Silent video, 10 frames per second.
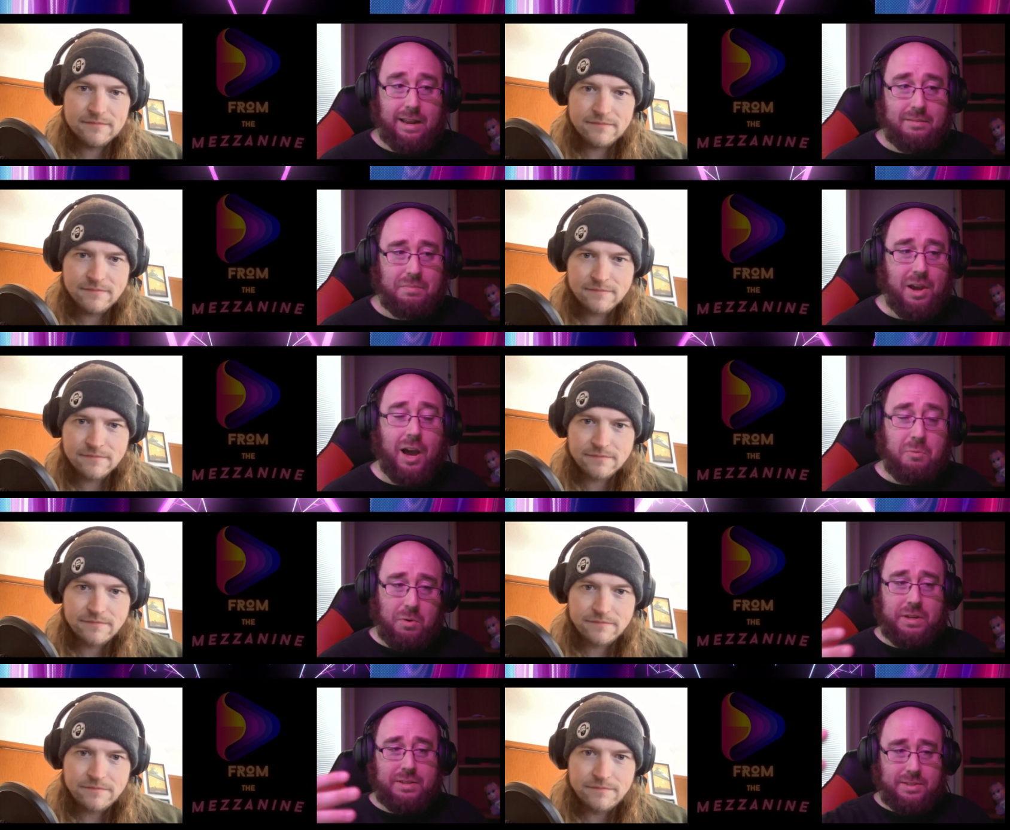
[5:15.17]
Speaker 1: beyond what
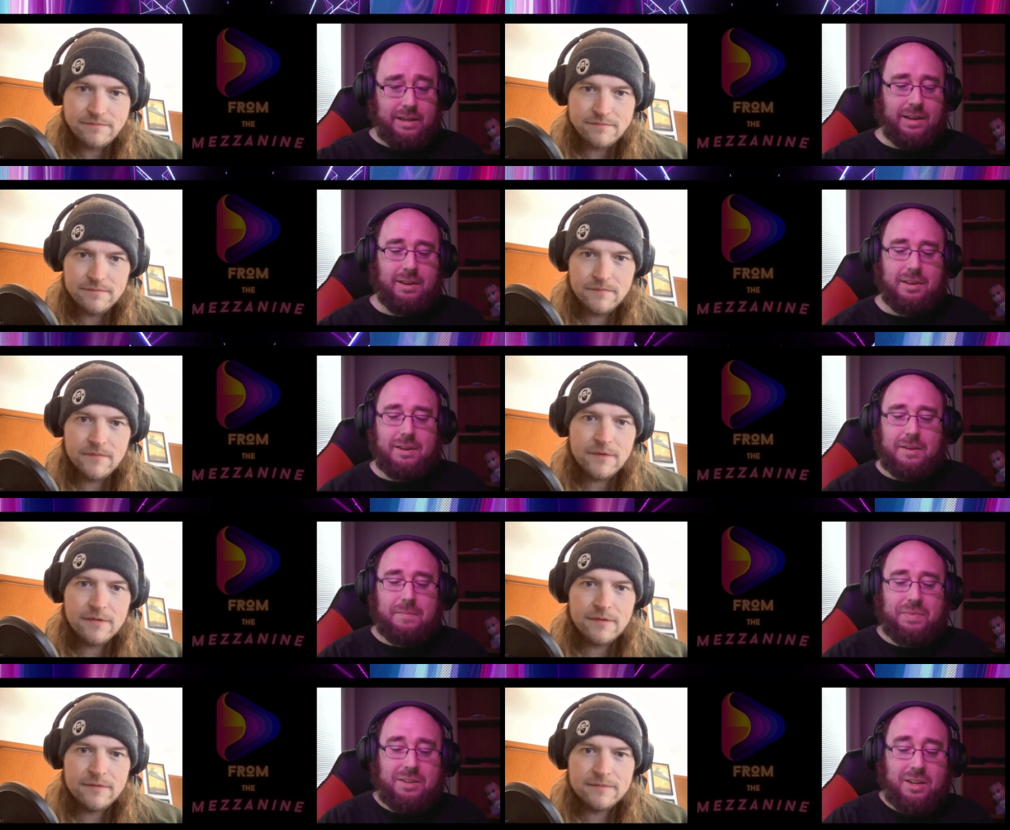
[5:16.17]
we see
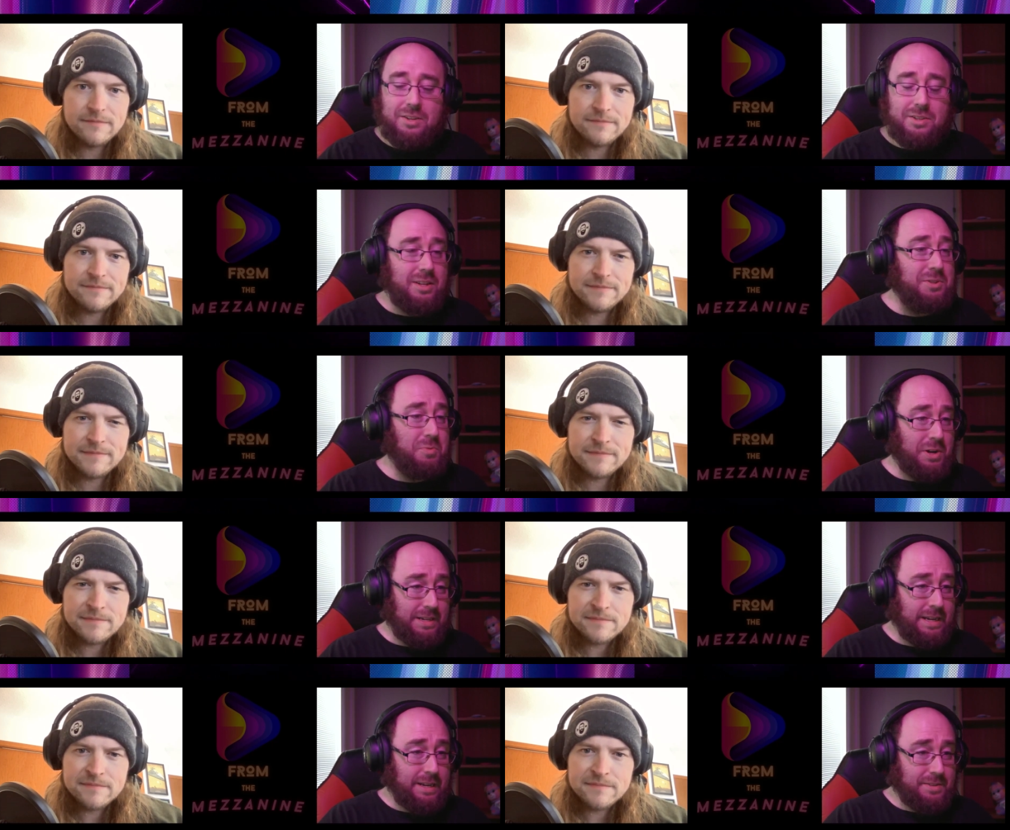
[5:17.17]
it, it just is what
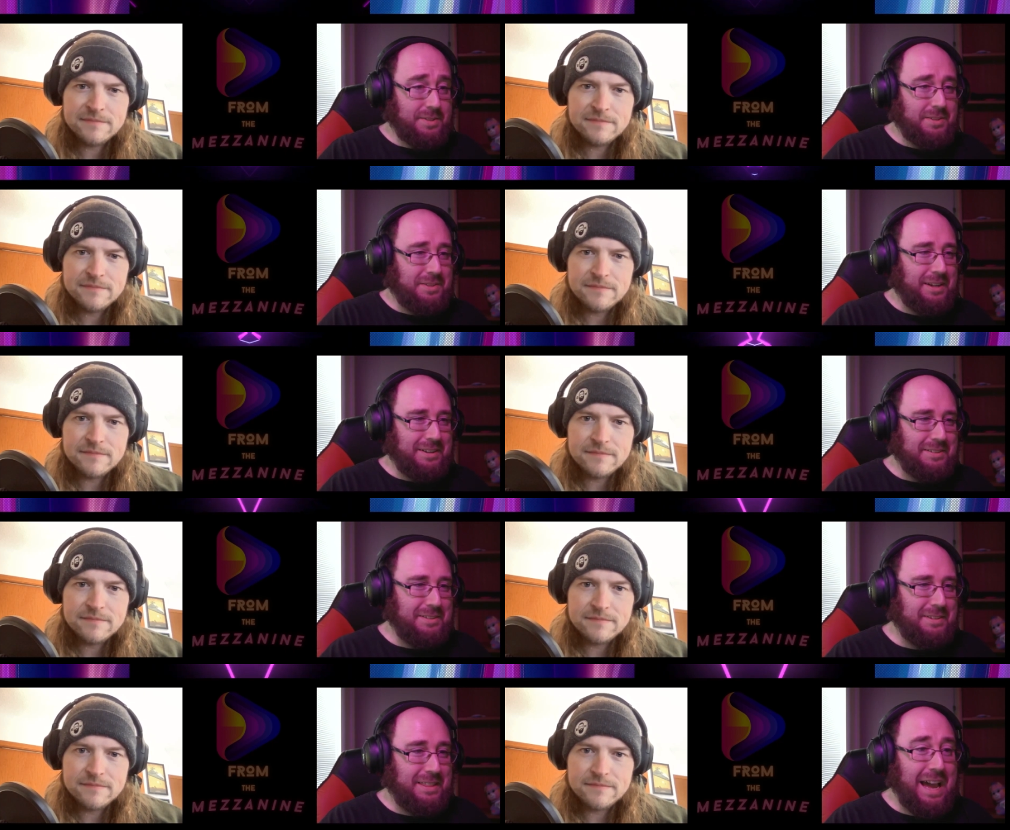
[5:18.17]
it is and
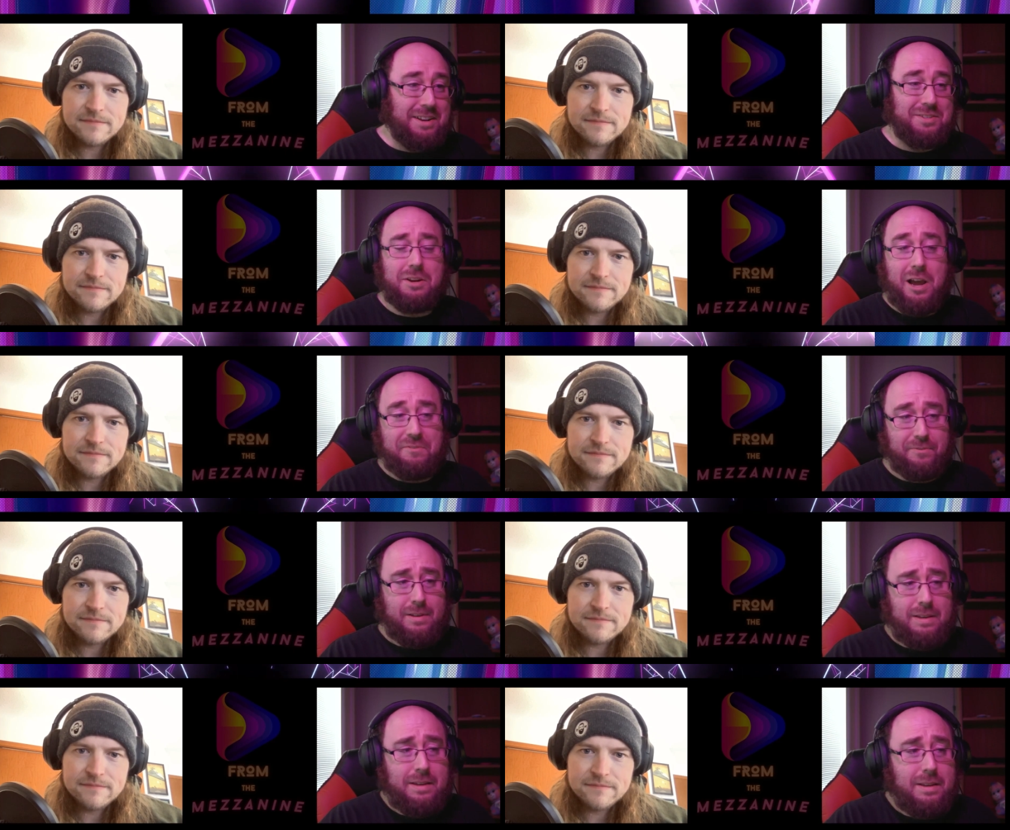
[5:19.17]
that is enough
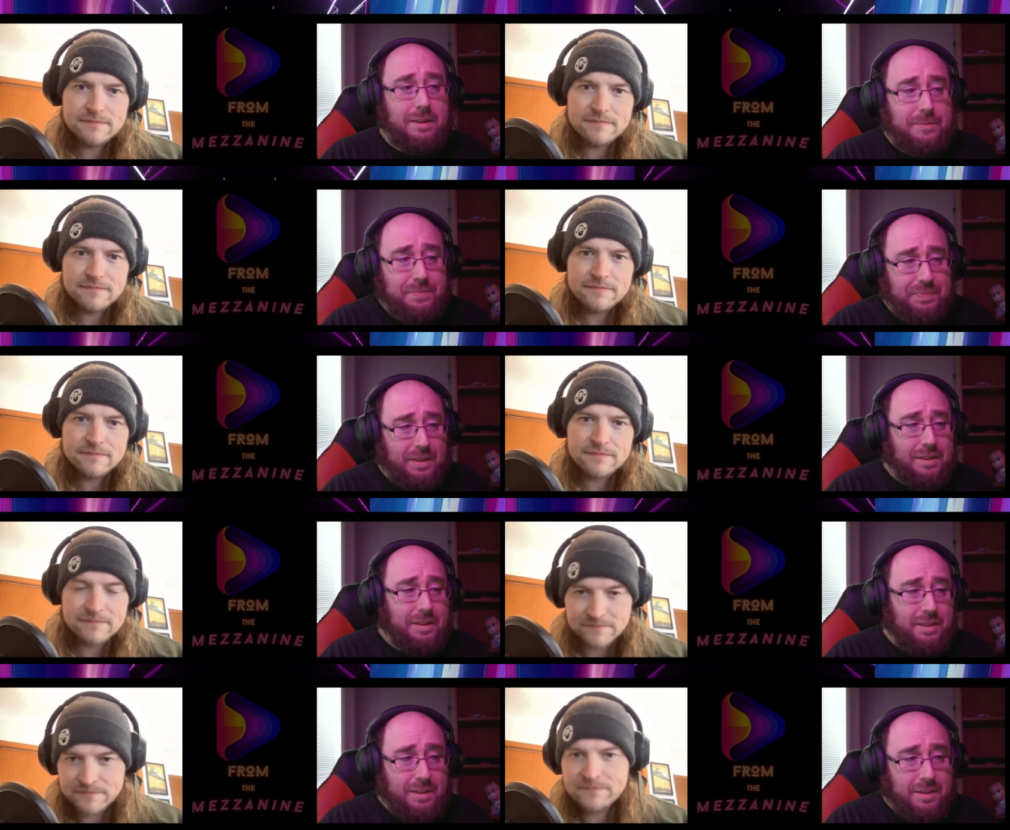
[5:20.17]

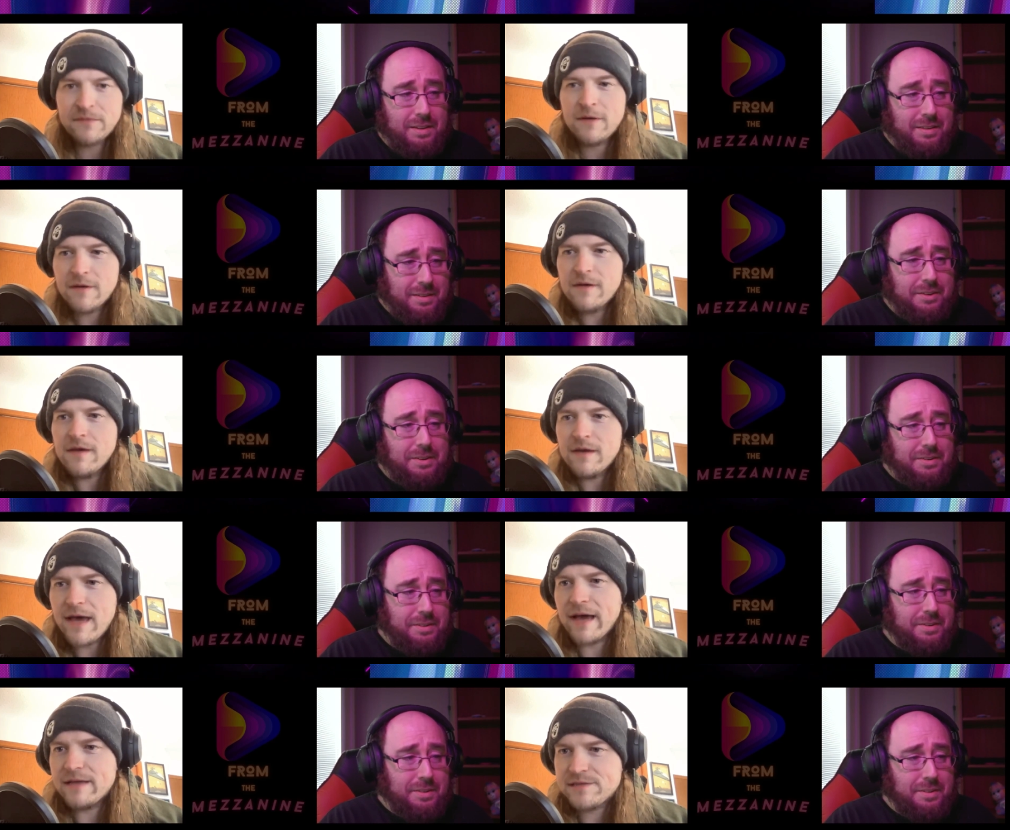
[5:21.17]
Speaker 2: mm-hmm.
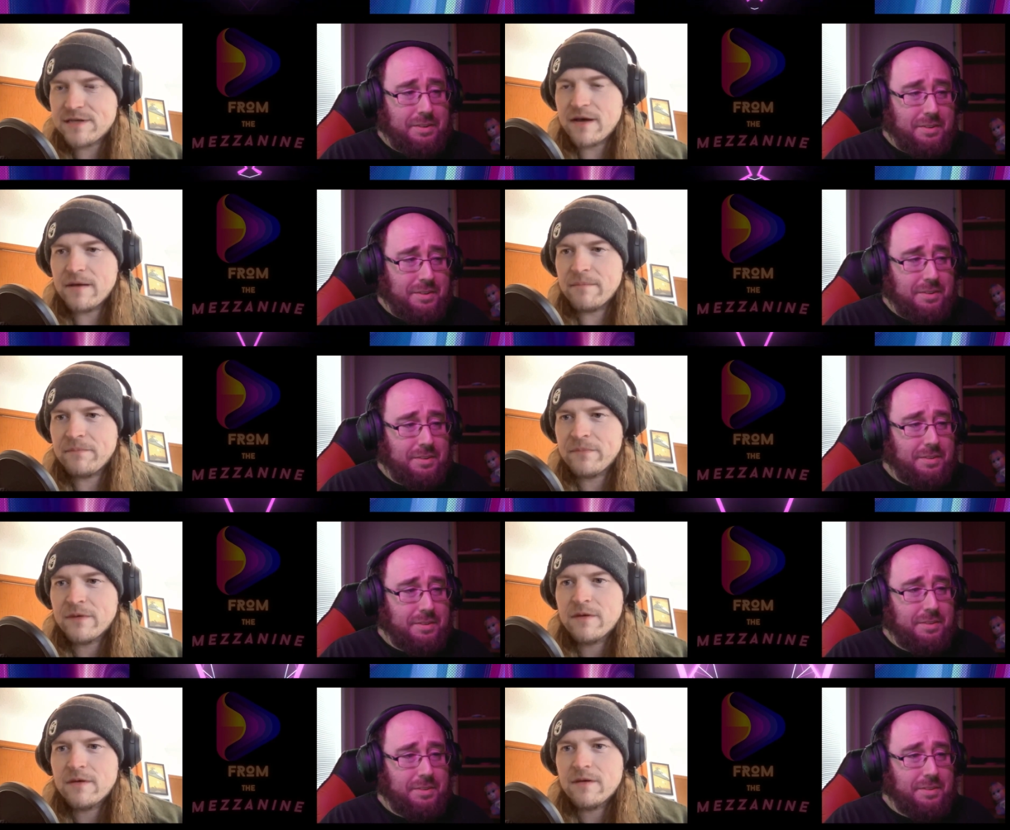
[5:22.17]
yeah it's um
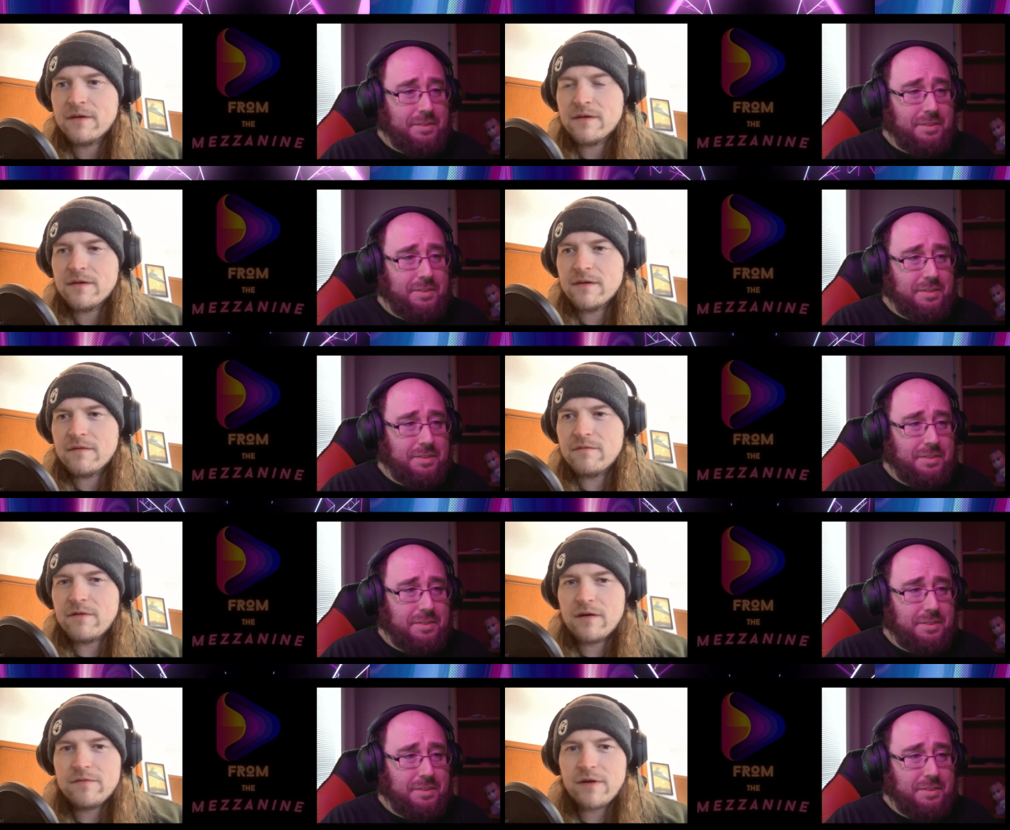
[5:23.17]

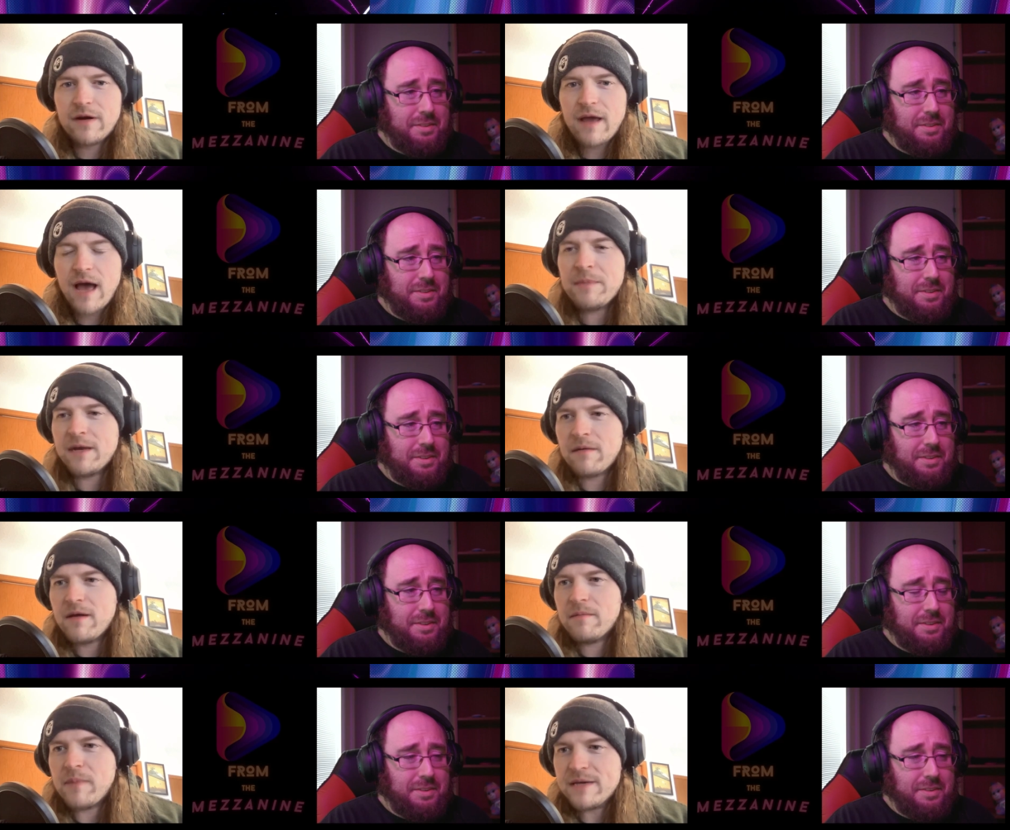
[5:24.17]
very very i
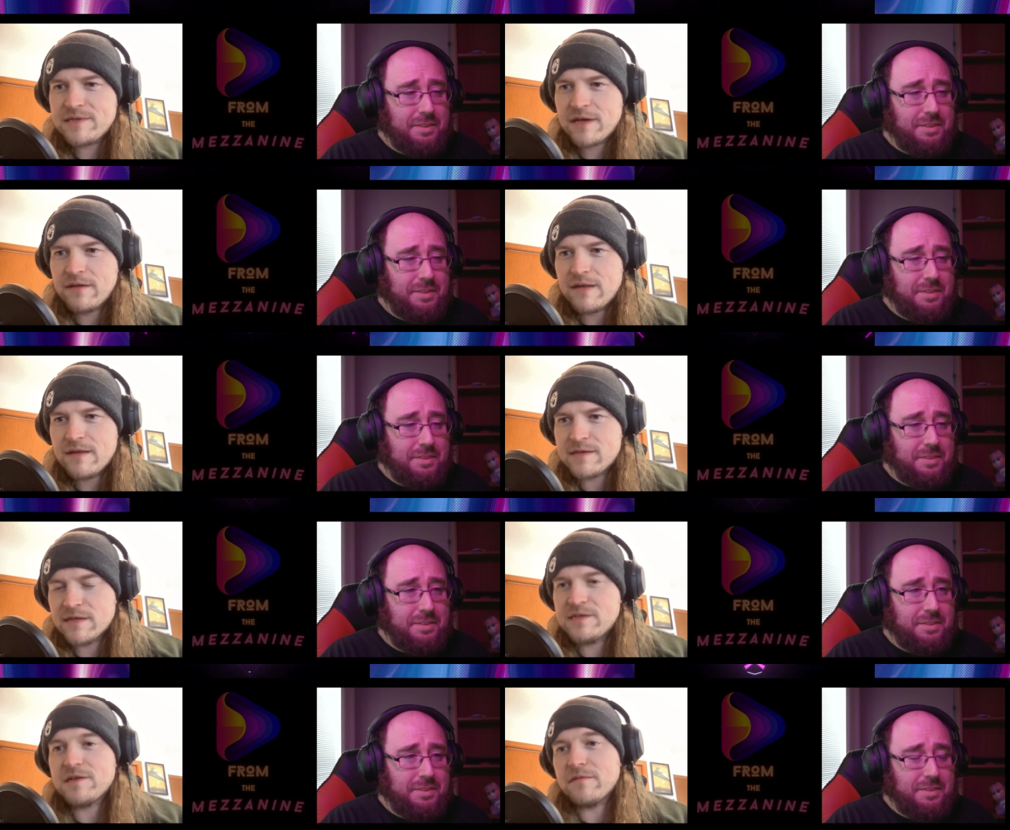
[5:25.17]
mean basically this
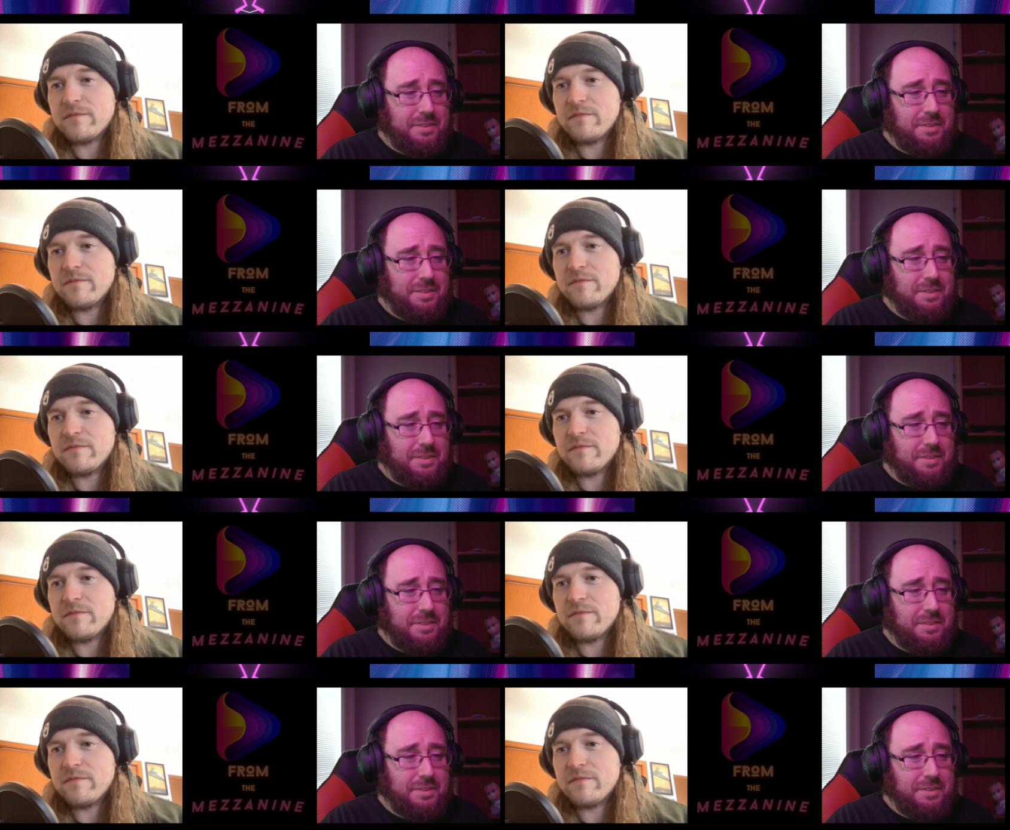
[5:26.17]
this is a